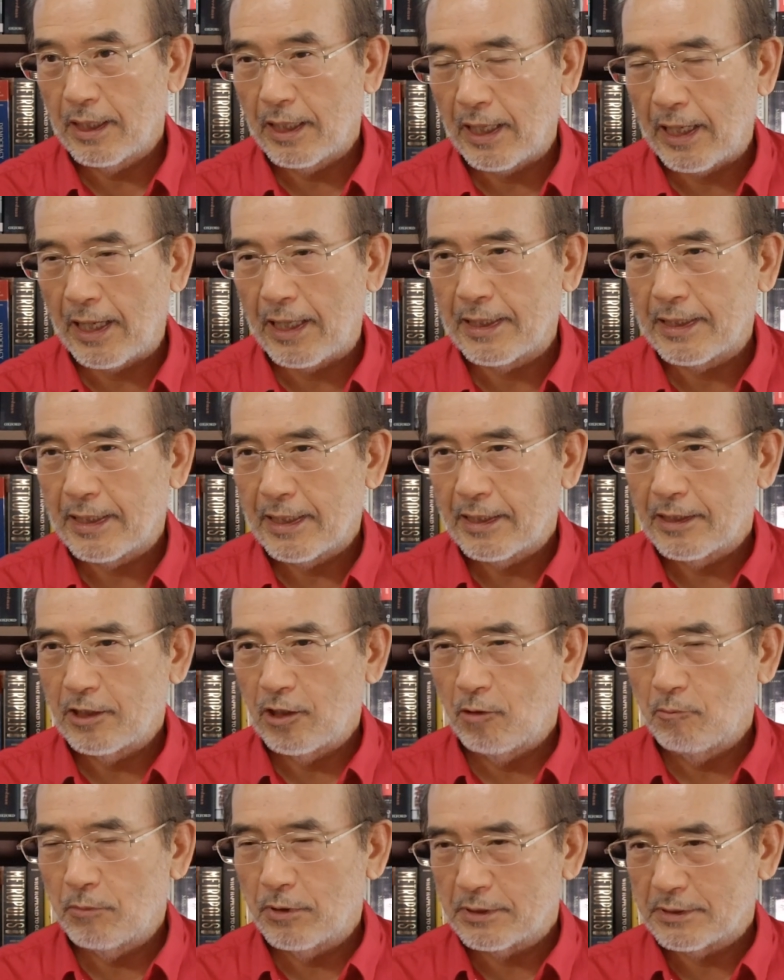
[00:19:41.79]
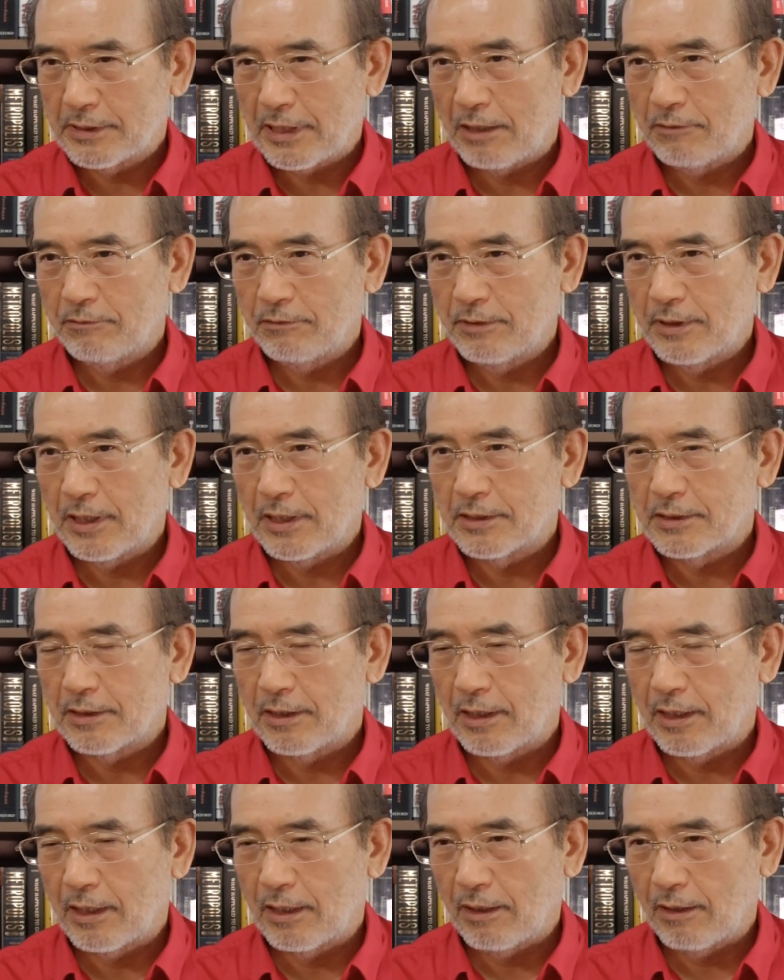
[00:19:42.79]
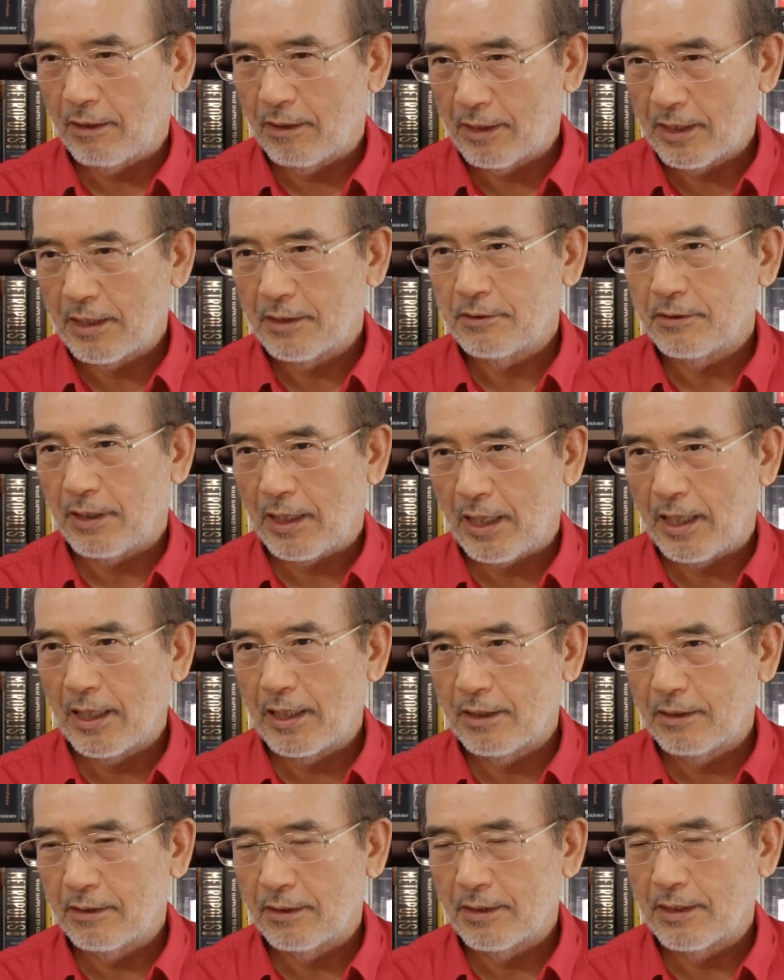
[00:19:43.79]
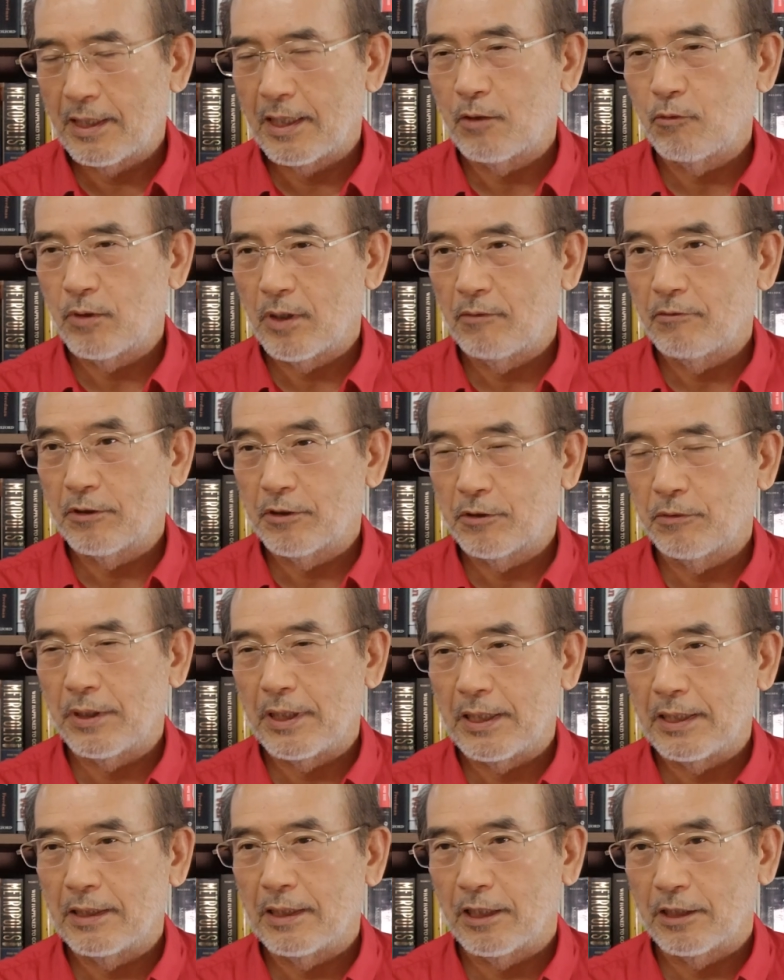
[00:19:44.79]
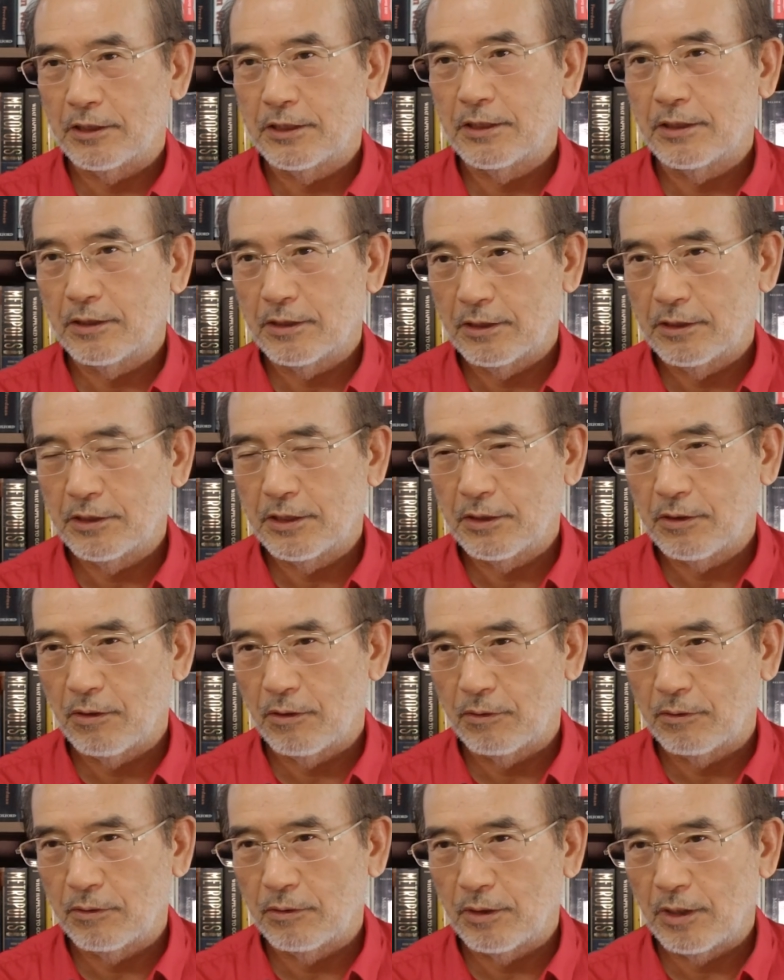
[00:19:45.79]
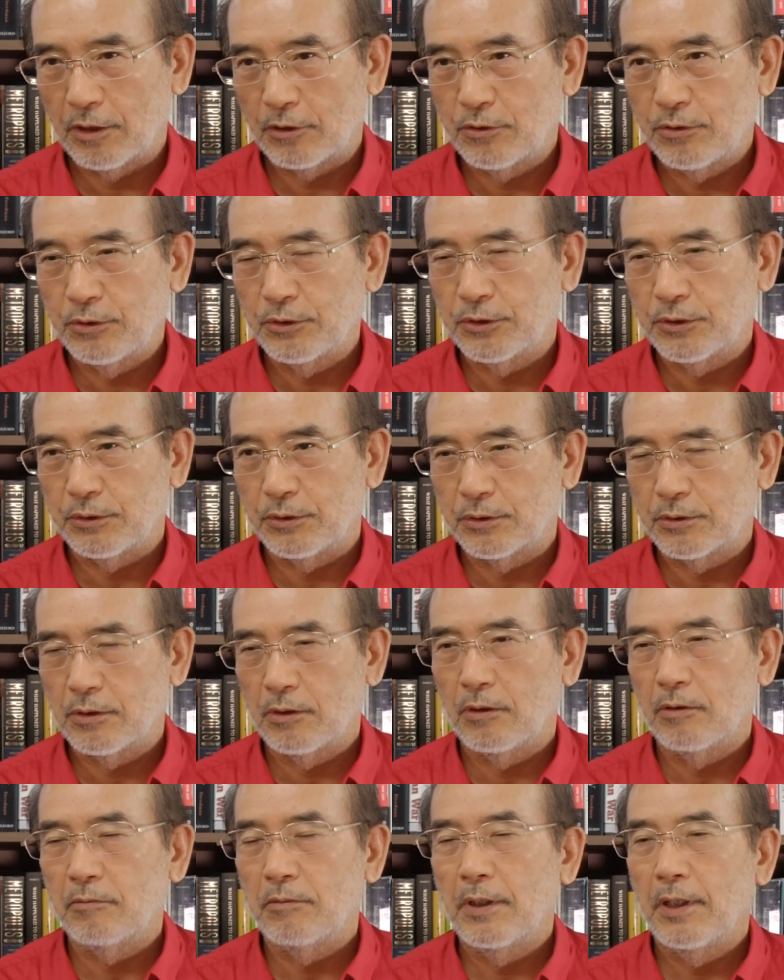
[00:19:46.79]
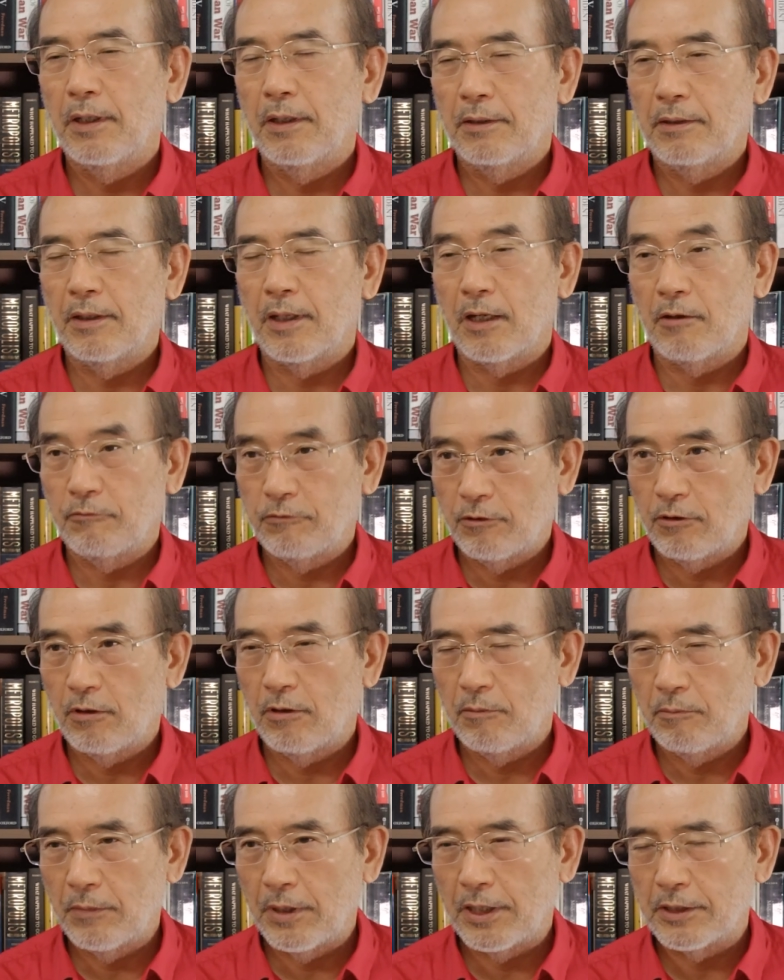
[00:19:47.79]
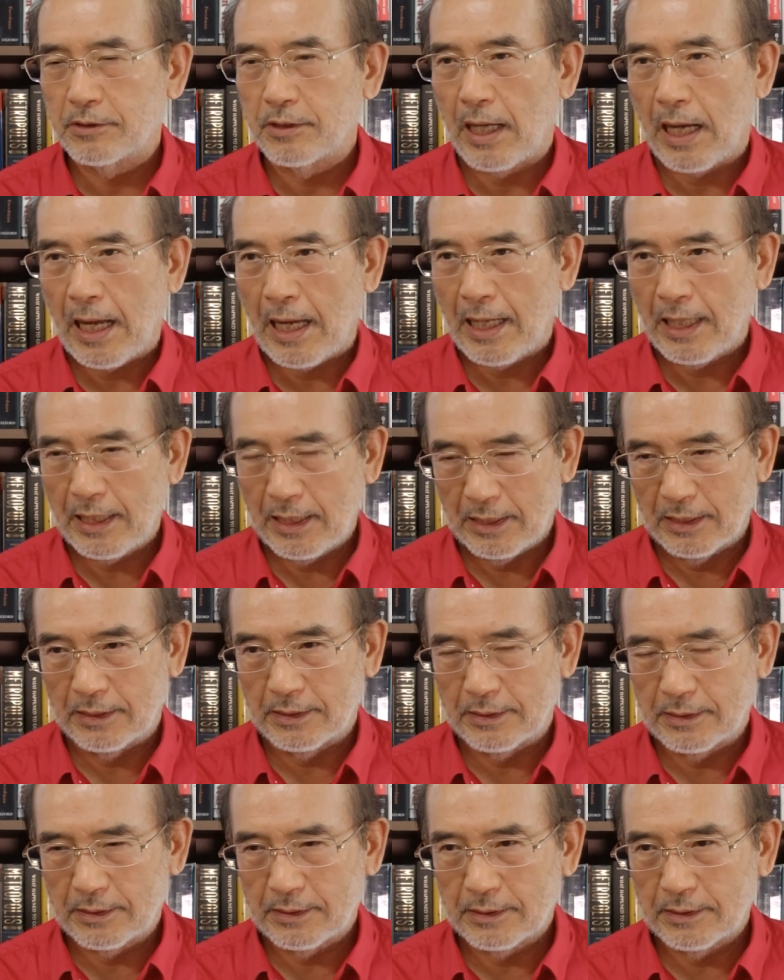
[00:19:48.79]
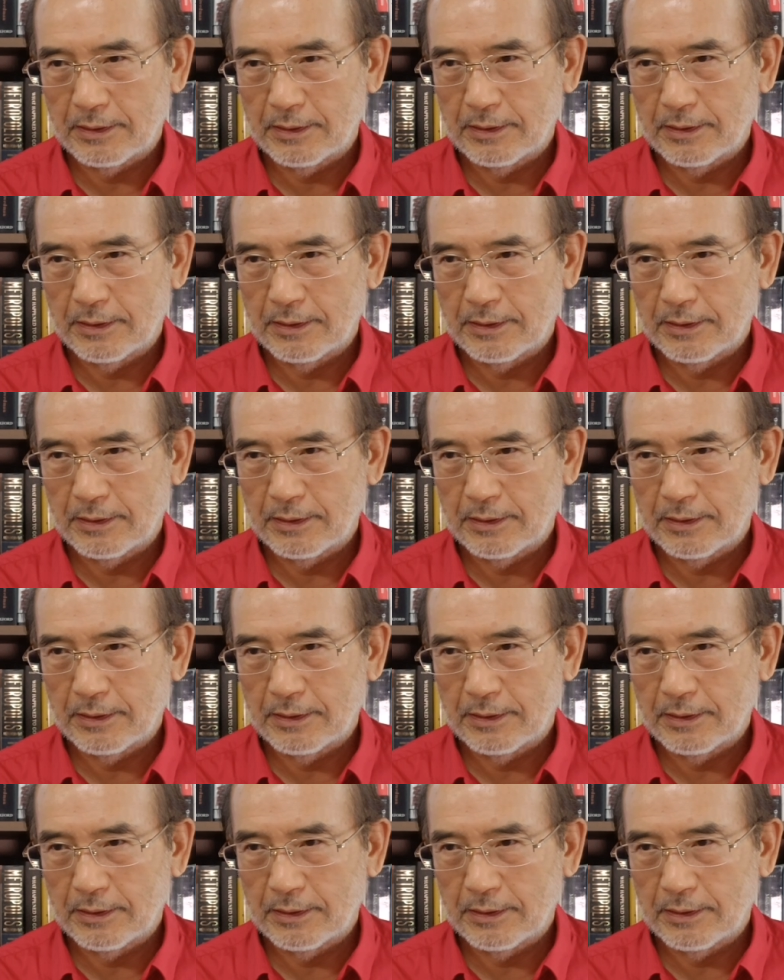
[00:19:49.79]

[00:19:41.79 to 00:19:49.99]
And number 7 is another island. Then we have a green Shikoku, Kyushu. So there are 4 major islands.